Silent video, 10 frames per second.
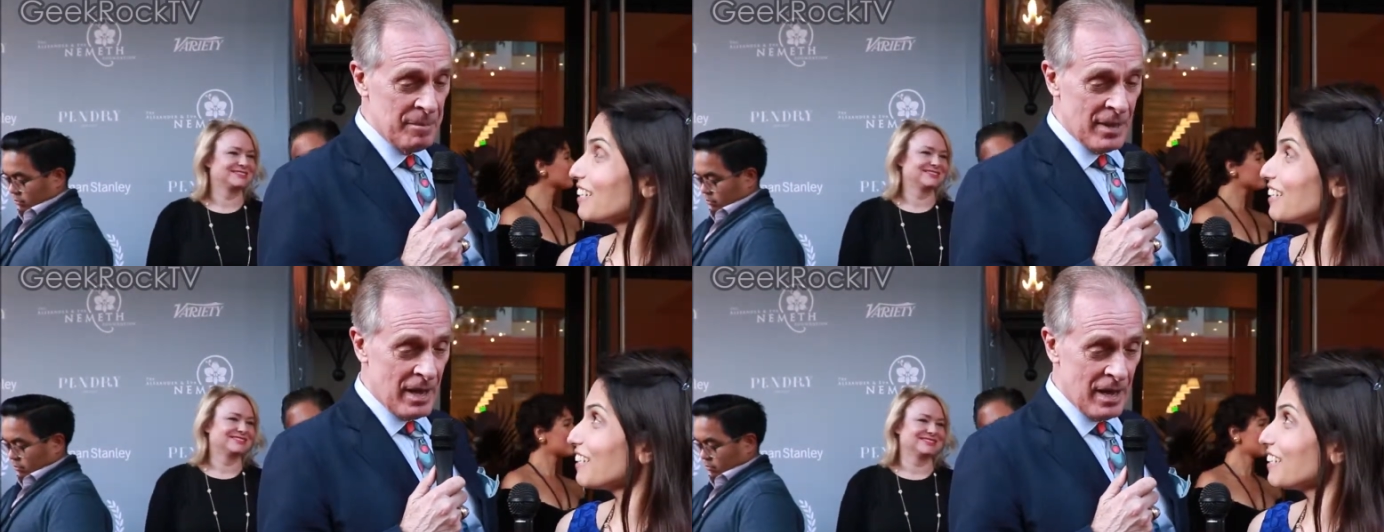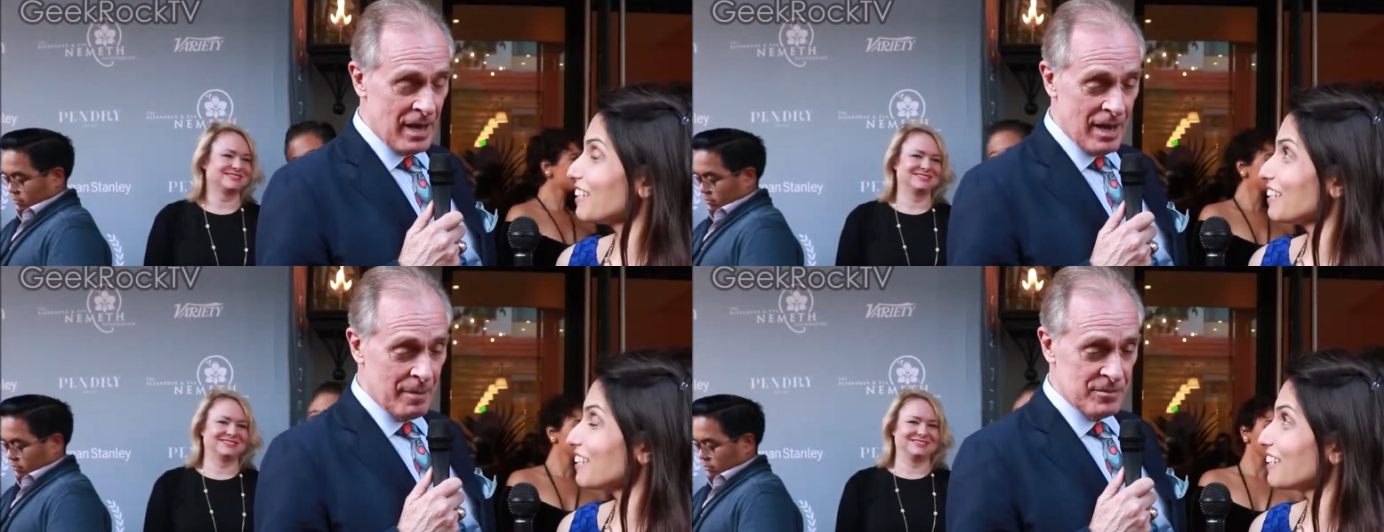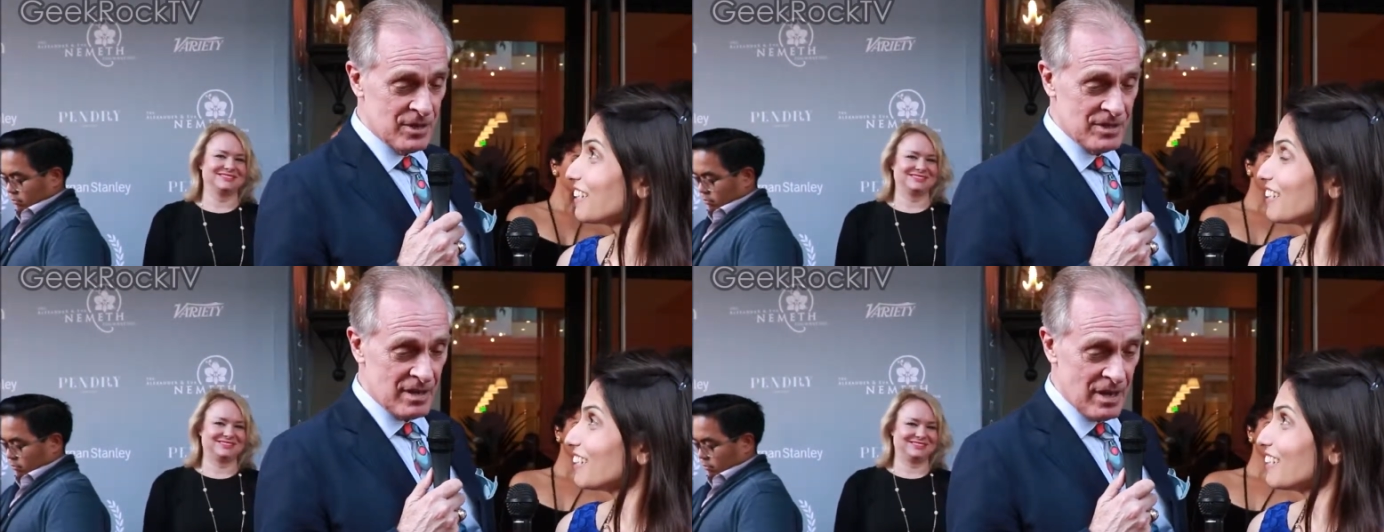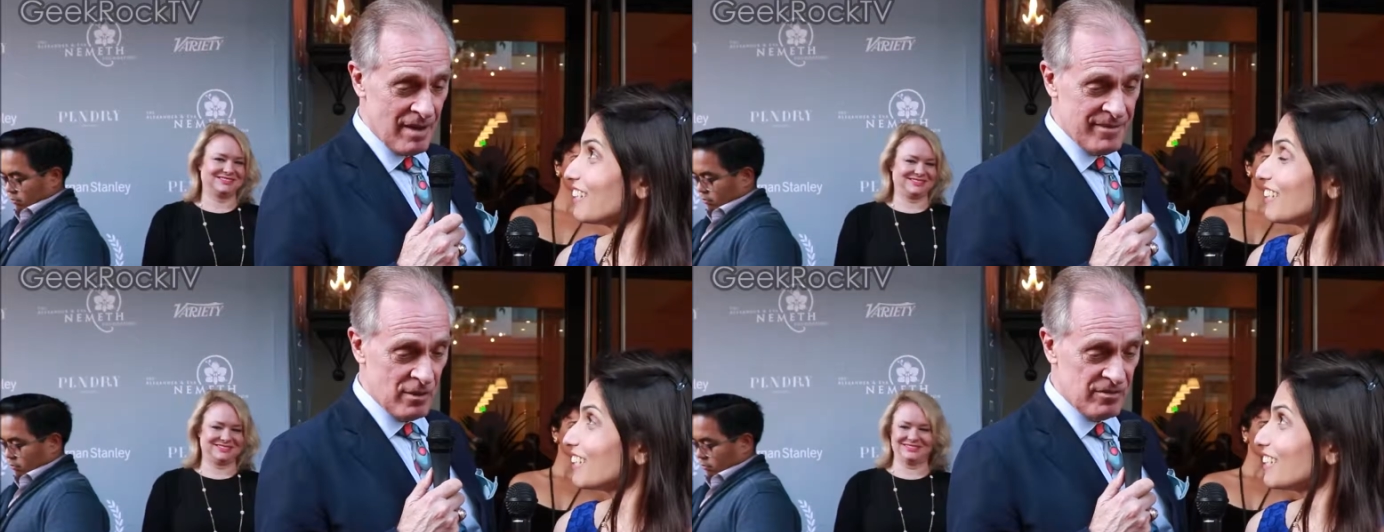Speaker 1: uh, I'm just, uh, I
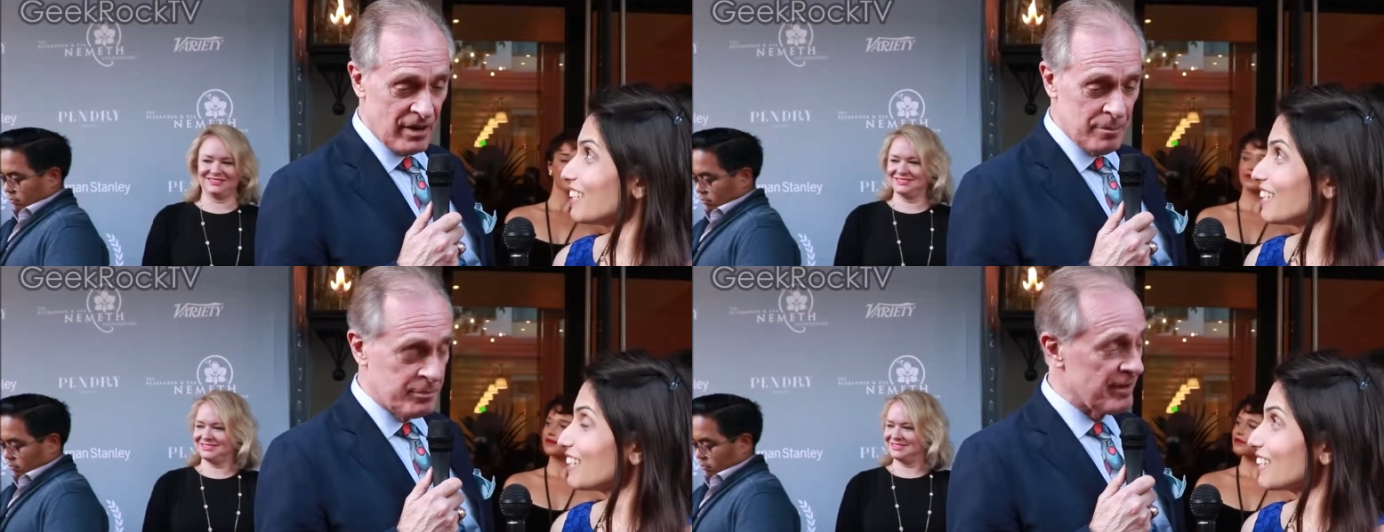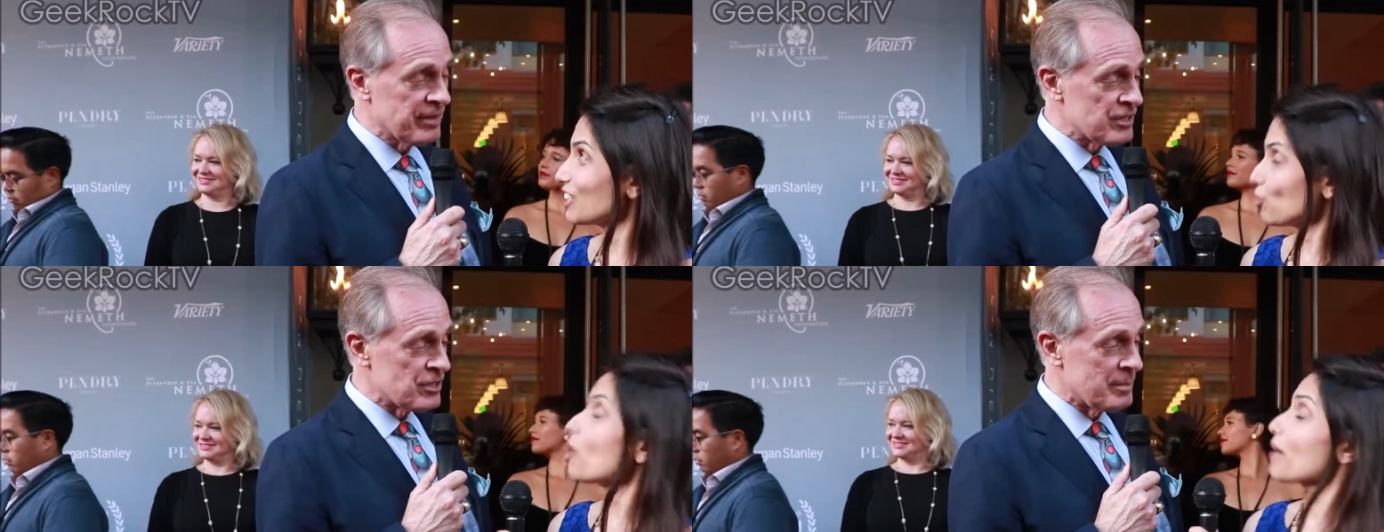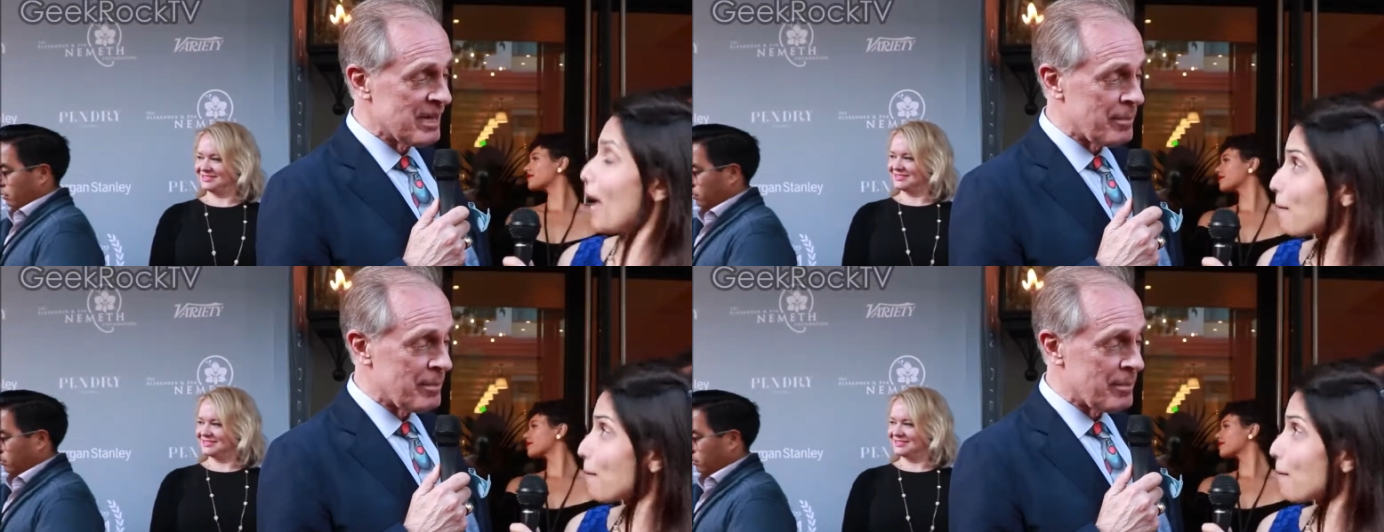feel very privileged to be a